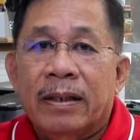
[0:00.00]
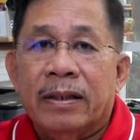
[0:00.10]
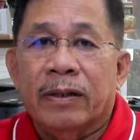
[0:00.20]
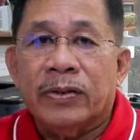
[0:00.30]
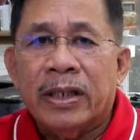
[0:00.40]

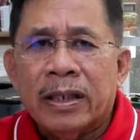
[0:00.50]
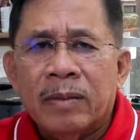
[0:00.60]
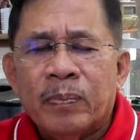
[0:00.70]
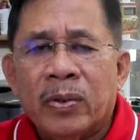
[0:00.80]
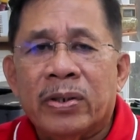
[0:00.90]
Now,
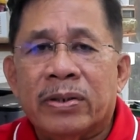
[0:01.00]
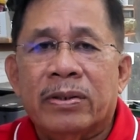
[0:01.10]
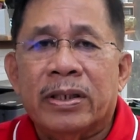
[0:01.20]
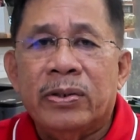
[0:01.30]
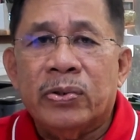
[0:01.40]
second point
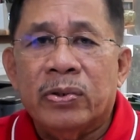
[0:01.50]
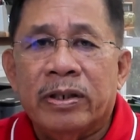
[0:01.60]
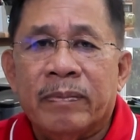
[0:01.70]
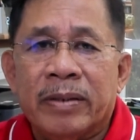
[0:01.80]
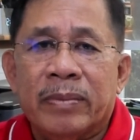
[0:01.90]
that you should
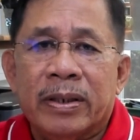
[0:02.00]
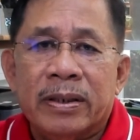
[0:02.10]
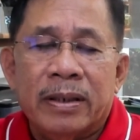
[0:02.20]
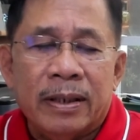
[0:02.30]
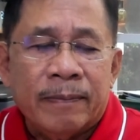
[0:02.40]
remember
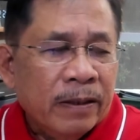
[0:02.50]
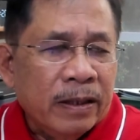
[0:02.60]
is that